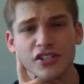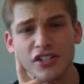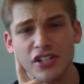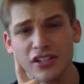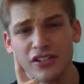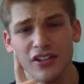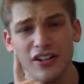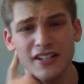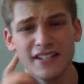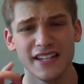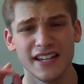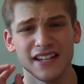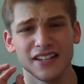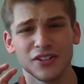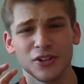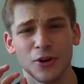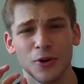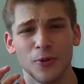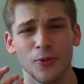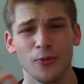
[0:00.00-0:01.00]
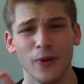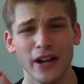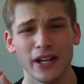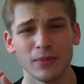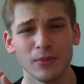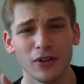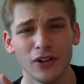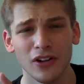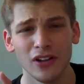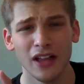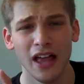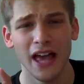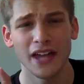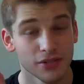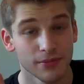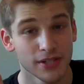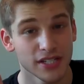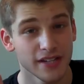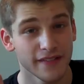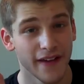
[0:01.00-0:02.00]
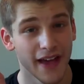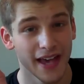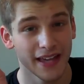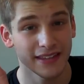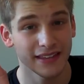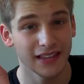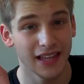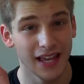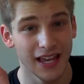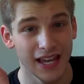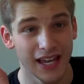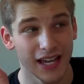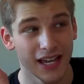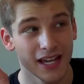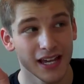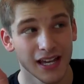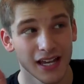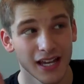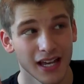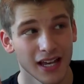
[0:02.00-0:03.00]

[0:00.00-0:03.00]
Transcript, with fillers: She looked incredible. She must have had like